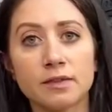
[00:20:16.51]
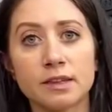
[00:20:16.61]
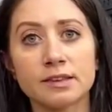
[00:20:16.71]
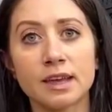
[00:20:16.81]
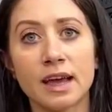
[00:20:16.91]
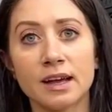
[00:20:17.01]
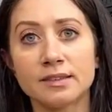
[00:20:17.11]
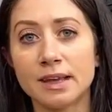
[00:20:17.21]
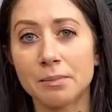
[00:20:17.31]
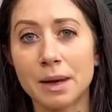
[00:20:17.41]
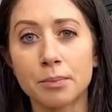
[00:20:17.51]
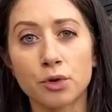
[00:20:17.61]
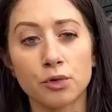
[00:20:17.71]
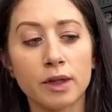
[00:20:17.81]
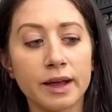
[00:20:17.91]
This has a Met
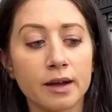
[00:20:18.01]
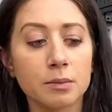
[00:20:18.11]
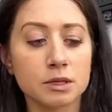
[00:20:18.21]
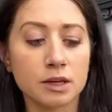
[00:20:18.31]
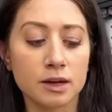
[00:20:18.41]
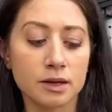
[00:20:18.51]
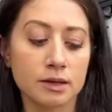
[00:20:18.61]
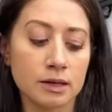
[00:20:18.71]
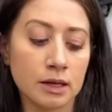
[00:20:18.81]
Pro Light optic on it.